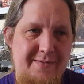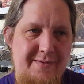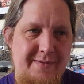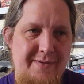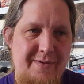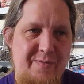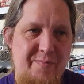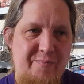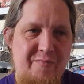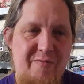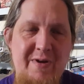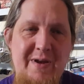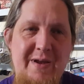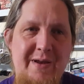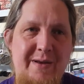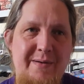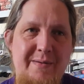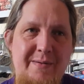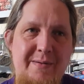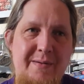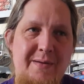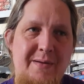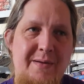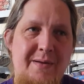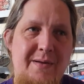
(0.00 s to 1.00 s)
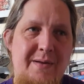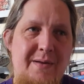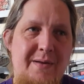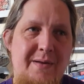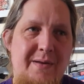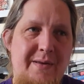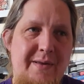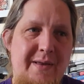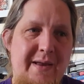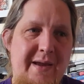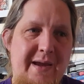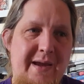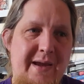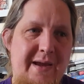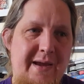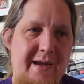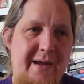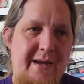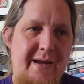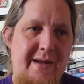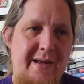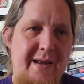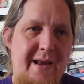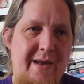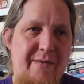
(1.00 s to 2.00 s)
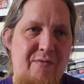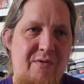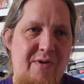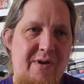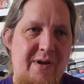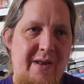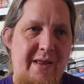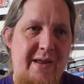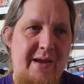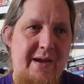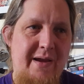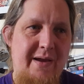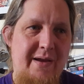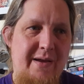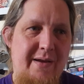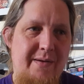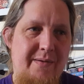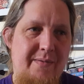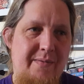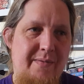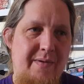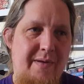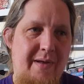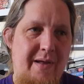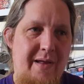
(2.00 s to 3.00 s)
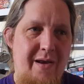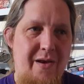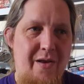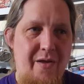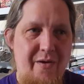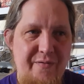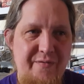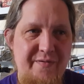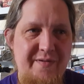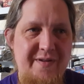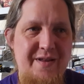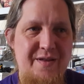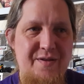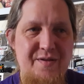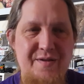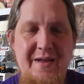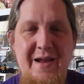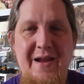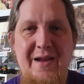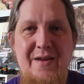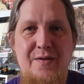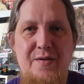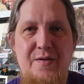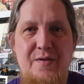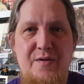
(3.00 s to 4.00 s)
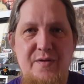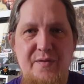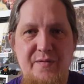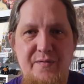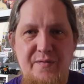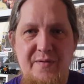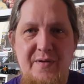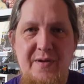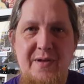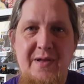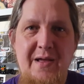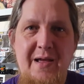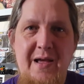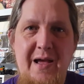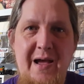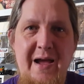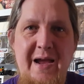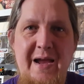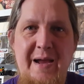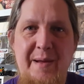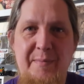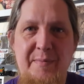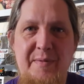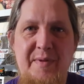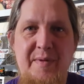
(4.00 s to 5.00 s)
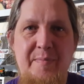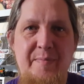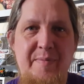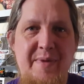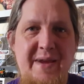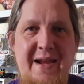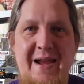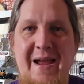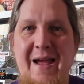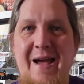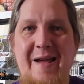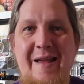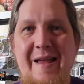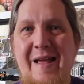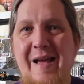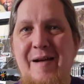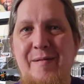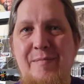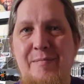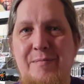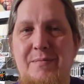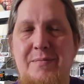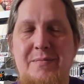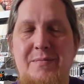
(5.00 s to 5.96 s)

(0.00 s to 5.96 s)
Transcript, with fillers: It's brilliant. That he, he never had like a lofty status of I am the big I am.